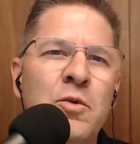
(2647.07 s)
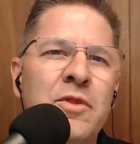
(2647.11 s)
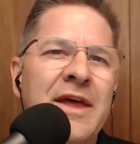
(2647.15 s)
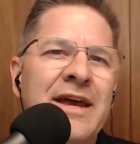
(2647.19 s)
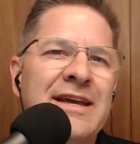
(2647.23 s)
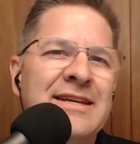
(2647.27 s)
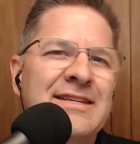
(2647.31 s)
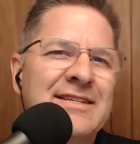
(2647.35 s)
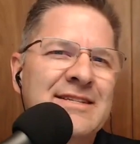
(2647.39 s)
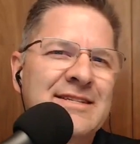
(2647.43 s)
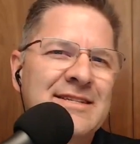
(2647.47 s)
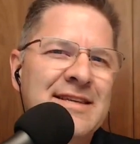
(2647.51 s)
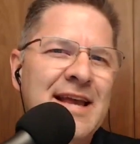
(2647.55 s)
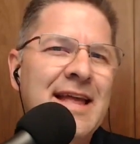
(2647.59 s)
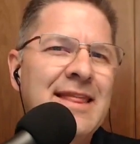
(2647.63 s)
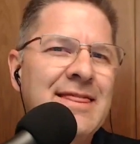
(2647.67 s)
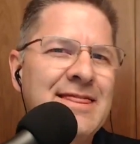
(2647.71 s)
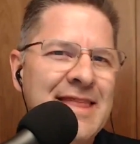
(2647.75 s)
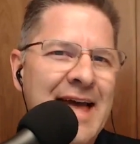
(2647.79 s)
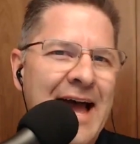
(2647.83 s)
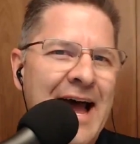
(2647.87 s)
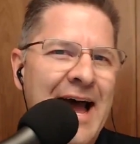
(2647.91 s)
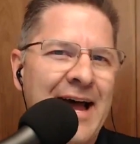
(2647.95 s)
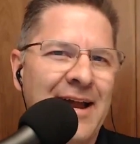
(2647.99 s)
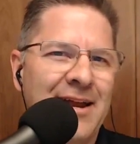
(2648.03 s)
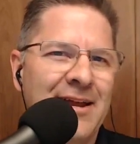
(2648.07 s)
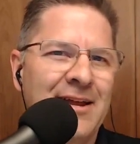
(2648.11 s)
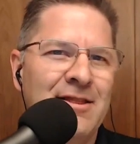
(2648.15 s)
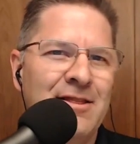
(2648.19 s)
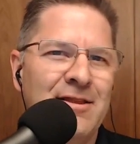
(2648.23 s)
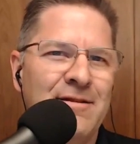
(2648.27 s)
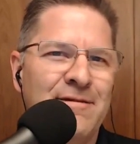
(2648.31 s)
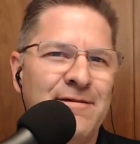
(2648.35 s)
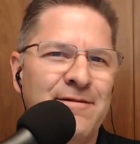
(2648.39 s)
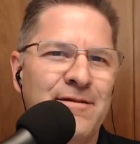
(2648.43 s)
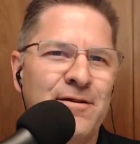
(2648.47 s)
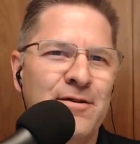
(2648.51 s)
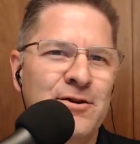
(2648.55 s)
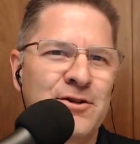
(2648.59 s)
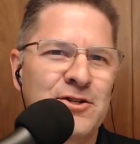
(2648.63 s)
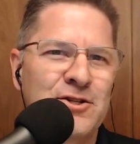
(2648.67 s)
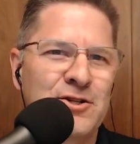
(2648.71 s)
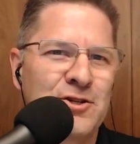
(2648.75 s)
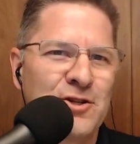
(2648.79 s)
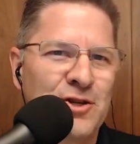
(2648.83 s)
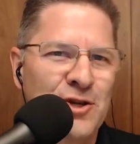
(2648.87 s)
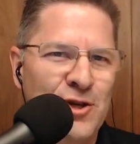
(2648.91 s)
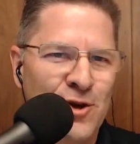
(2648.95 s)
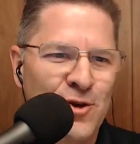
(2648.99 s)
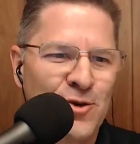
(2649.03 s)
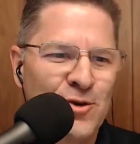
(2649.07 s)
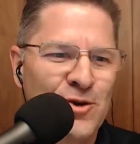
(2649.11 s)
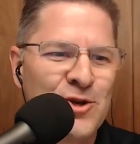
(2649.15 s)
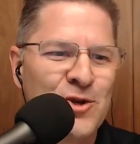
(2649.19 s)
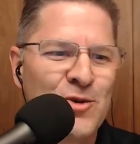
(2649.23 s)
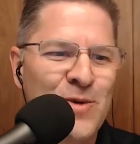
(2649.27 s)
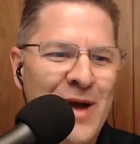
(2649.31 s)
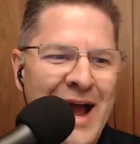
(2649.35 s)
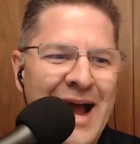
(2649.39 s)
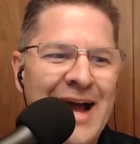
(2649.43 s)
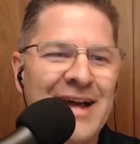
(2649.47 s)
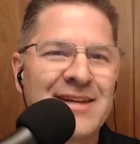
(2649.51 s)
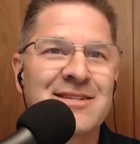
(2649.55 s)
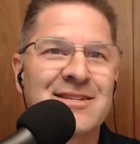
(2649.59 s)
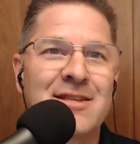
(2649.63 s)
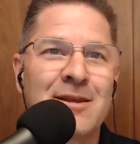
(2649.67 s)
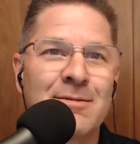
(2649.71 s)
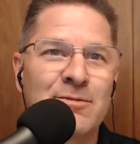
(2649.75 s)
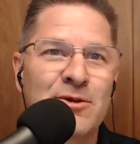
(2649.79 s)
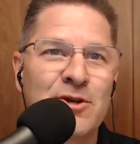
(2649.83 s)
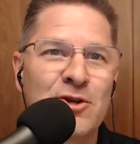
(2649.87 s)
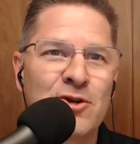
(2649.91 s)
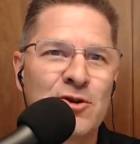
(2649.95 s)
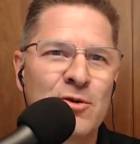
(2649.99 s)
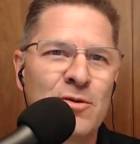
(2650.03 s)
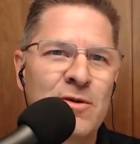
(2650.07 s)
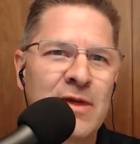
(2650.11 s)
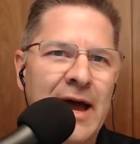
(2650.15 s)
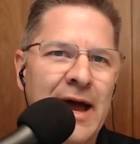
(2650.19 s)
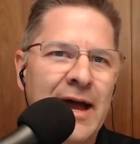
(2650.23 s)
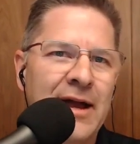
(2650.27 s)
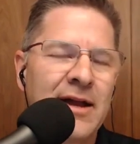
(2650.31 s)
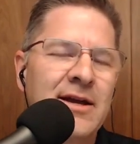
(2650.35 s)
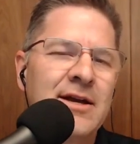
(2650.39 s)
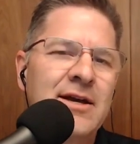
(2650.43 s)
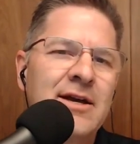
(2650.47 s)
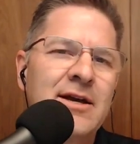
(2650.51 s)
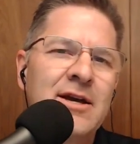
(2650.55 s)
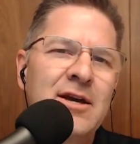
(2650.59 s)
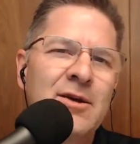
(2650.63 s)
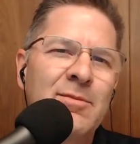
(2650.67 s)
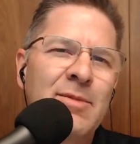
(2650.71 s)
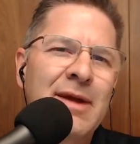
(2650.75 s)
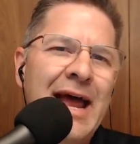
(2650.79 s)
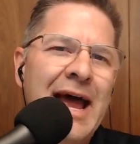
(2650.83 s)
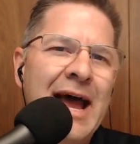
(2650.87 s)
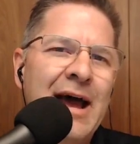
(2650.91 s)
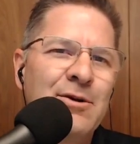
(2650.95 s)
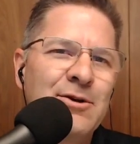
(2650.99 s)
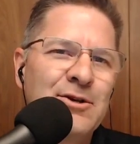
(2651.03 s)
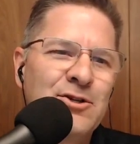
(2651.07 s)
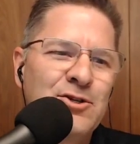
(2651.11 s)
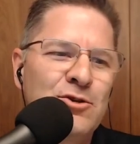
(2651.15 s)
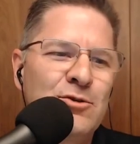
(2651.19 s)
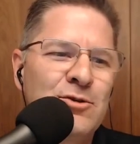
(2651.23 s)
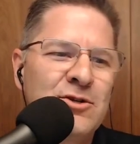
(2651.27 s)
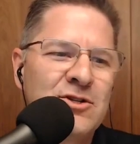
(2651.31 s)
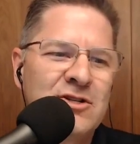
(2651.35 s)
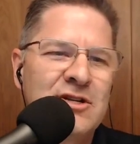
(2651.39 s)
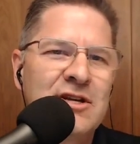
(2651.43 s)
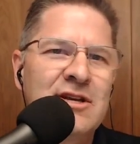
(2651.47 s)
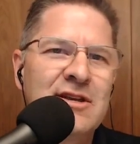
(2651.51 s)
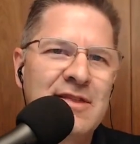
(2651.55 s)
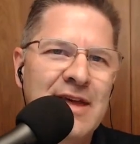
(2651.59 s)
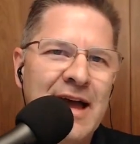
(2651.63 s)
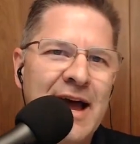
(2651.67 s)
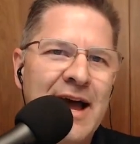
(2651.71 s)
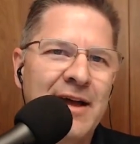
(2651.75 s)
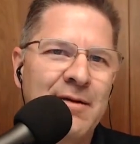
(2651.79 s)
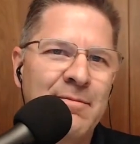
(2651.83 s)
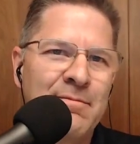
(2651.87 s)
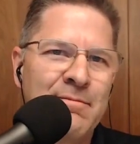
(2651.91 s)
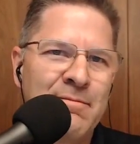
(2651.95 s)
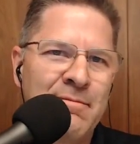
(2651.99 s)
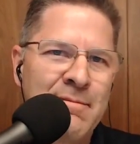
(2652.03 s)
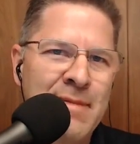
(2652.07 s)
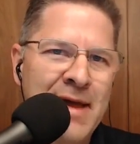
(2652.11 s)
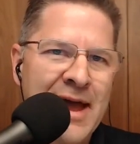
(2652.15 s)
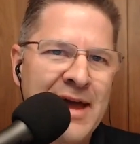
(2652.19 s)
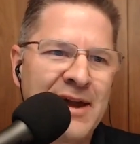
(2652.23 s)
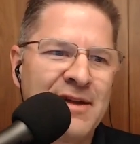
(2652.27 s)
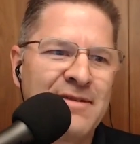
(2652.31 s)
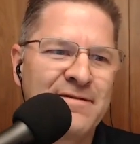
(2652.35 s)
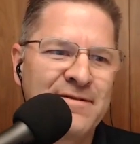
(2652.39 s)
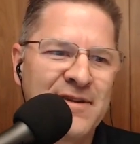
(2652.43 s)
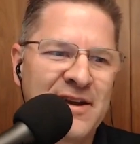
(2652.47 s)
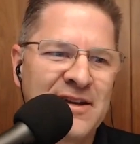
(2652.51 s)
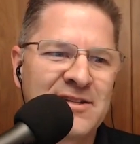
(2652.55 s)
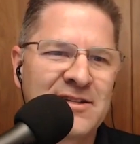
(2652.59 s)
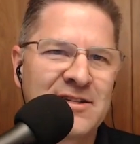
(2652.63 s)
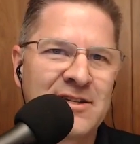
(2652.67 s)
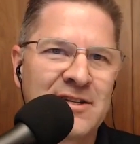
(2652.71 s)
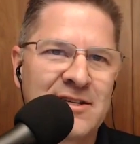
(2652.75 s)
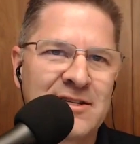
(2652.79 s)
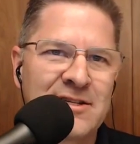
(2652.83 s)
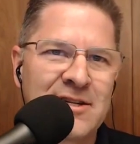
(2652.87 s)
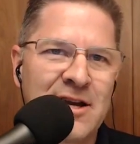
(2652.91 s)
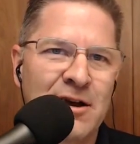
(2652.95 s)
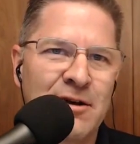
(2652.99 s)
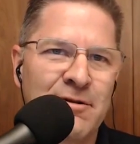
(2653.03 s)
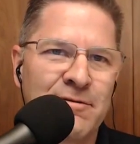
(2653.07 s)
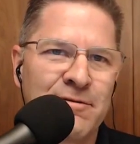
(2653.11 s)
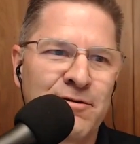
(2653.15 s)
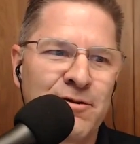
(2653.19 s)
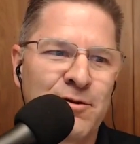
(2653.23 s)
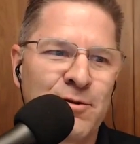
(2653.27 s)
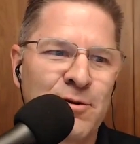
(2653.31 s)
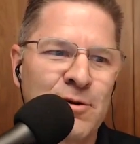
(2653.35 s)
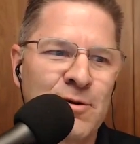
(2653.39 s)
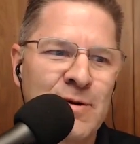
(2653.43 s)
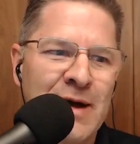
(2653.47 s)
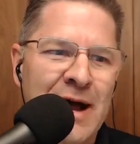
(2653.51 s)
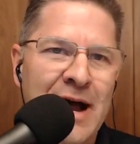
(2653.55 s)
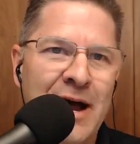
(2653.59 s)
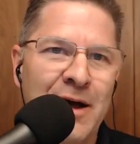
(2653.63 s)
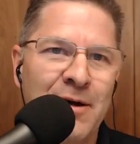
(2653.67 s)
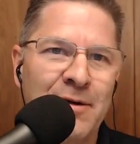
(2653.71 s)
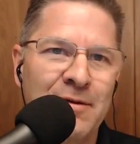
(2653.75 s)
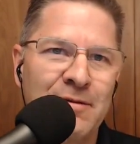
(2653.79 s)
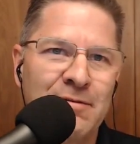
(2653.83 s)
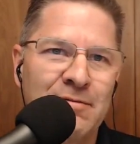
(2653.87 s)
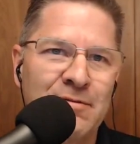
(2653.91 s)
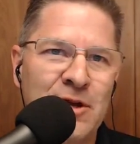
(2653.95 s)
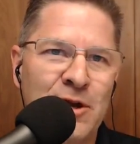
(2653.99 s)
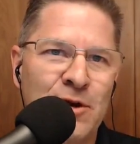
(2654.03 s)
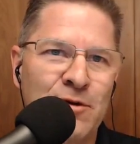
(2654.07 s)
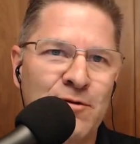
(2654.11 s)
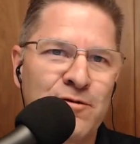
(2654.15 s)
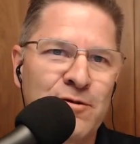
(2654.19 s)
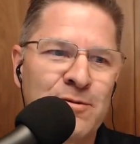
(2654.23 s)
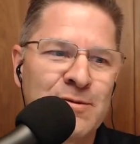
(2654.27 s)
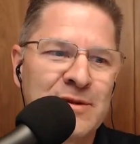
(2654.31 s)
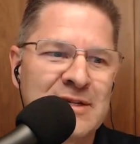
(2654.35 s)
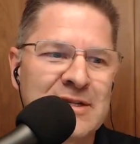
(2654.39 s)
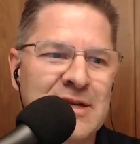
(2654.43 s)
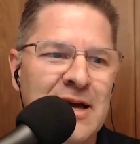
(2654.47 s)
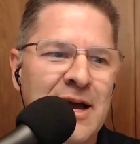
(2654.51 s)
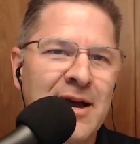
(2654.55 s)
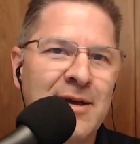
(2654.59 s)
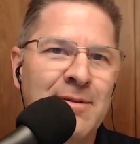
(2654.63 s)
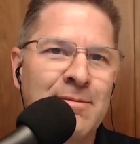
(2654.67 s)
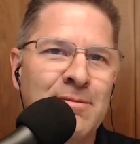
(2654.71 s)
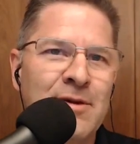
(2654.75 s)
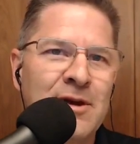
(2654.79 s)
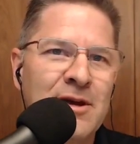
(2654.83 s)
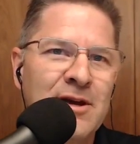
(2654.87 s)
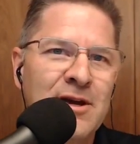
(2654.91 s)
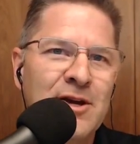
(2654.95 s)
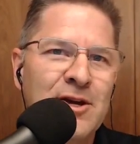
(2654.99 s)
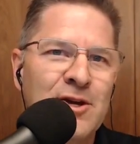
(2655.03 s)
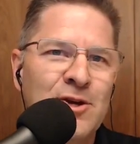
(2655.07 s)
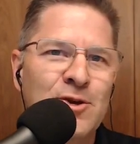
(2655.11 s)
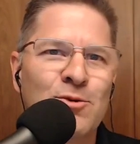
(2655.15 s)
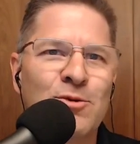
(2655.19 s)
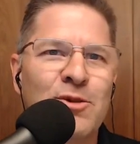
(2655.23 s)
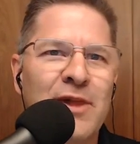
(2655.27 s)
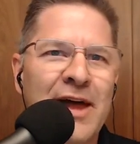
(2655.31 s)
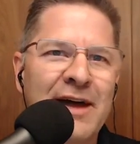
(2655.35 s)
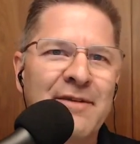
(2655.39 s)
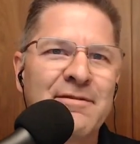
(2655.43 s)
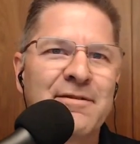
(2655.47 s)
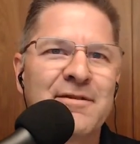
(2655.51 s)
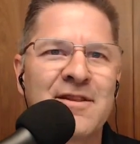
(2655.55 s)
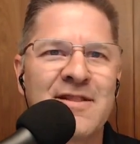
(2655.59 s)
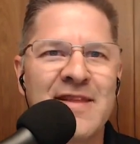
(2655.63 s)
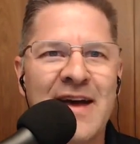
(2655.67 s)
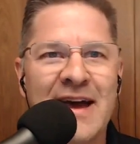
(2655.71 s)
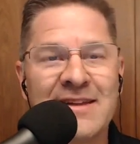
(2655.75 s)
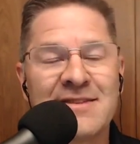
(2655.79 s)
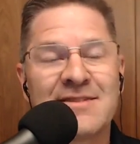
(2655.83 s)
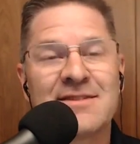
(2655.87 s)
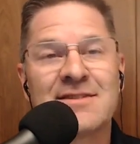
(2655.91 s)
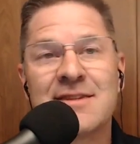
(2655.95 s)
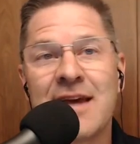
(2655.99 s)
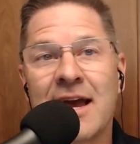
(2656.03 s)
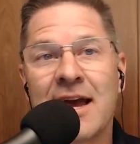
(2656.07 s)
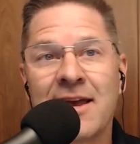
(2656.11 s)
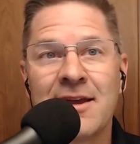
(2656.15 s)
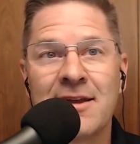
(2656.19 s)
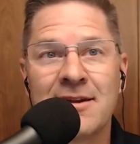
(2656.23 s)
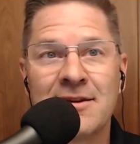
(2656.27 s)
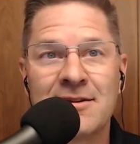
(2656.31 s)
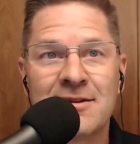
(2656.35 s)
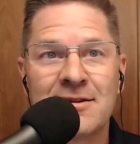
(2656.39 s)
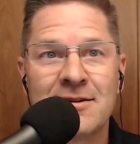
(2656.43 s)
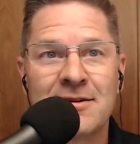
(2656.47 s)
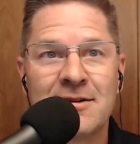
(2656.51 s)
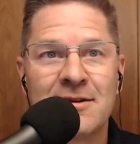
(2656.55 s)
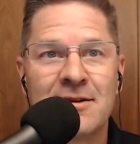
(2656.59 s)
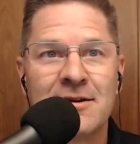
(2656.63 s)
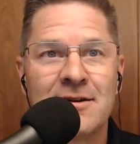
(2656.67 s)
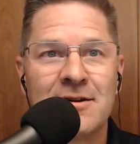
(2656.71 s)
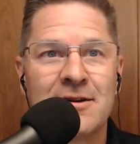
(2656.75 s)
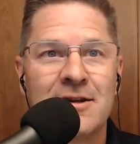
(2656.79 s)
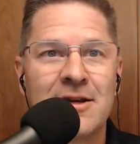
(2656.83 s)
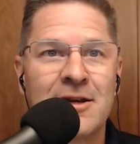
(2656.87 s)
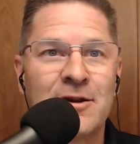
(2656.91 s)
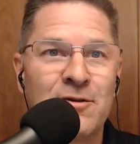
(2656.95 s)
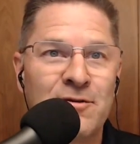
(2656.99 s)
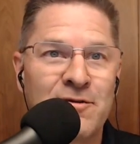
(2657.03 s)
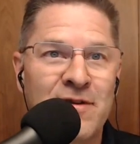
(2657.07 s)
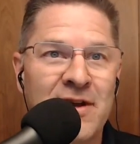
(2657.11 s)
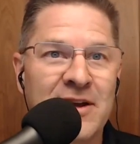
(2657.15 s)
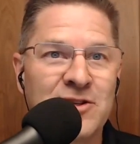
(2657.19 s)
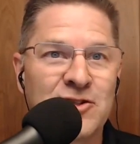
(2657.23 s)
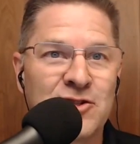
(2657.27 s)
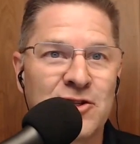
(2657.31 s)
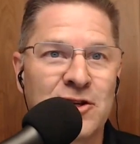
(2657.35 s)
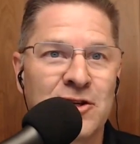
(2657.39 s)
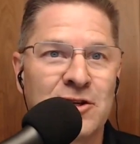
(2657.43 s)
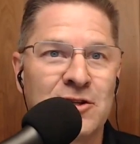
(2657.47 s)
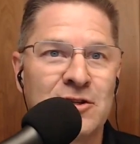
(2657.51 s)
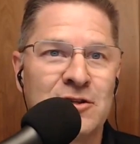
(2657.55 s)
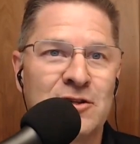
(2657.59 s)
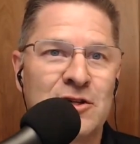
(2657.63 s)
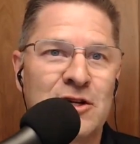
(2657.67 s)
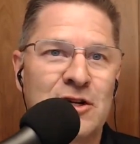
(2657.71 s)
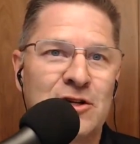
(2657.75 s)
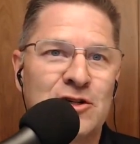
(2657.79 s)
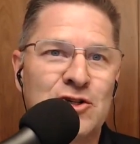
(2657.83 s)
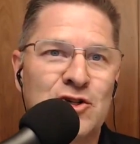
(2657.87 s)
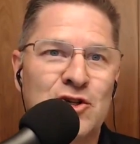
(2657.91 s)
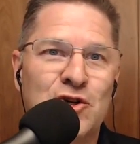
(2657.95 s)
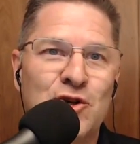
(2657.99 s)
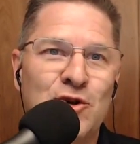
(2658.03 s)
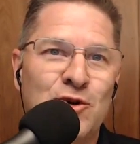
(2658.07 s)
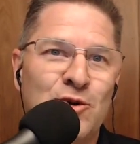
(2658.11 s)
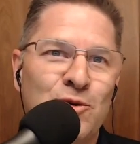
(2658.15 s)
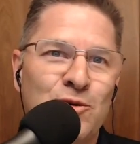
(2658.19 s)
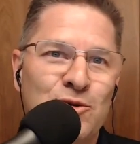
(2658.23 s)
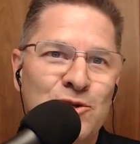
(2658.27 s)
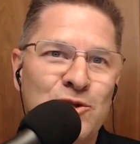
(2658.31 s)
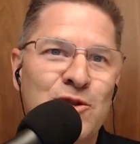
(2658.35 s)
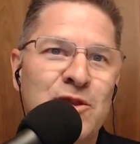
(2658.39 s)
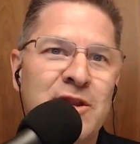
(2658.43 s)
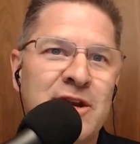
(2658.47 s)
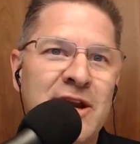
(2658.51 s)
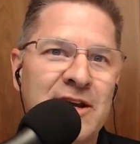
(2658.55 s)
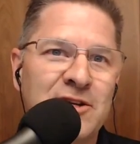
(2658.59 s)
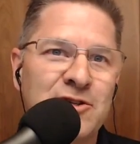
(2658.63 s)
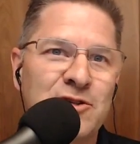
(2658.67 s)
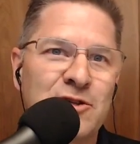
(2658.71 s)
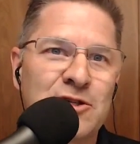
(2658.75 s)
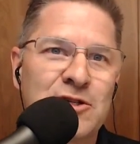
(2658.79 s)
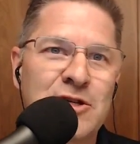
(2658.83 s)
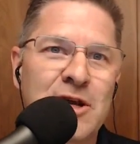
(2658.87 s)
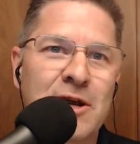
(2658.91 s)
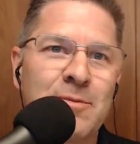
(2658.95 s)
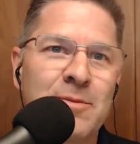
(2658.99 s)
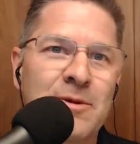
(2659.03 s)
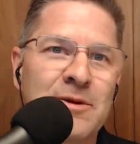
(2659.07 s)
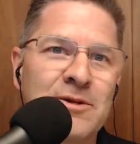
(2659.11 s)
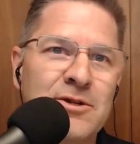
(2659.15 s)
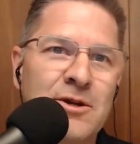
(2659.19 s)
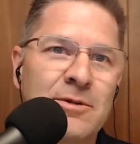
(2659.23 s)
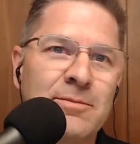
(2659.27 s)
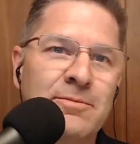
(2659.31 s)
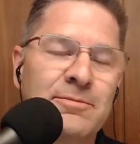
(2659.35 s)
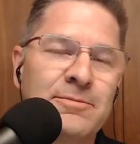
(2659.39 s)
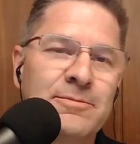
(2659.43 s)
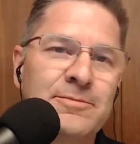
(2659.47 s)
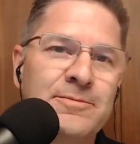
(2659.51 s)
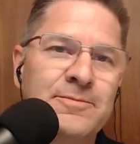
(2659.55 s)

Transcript: they said that in the first you know you asked them to do that, but how did you see that manifest itself throughout you know from the time you left that second intervention yeah. to to the national championship